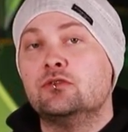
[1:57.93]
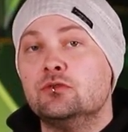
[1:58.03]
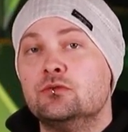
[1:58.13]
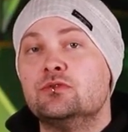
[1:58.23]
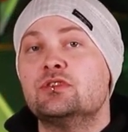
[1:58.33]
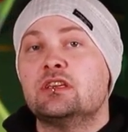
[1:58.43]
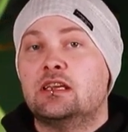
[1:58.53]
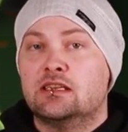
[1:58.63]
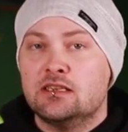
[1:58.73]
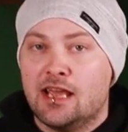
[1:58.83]
used
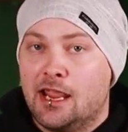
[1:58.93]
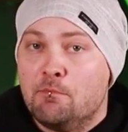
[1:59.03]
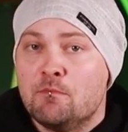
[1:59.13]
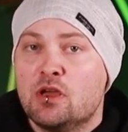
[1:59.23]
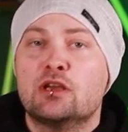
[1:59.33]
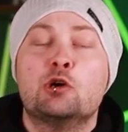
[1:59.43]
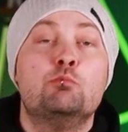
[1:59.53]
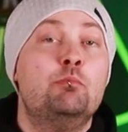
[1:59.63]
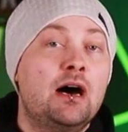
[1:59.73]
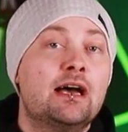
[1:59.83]
in-game,
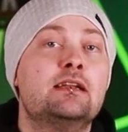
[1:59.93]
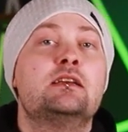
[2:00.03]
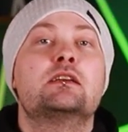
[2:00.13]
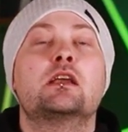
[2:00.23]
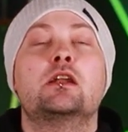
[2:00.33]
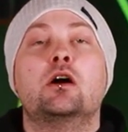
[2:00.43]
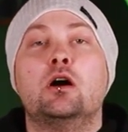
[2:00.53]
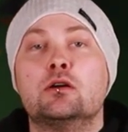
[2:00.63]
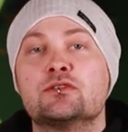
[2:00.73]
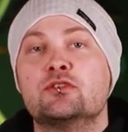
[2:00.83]
but can
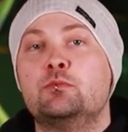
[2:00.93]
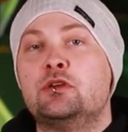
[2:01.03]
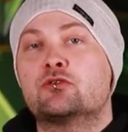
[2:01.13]
also be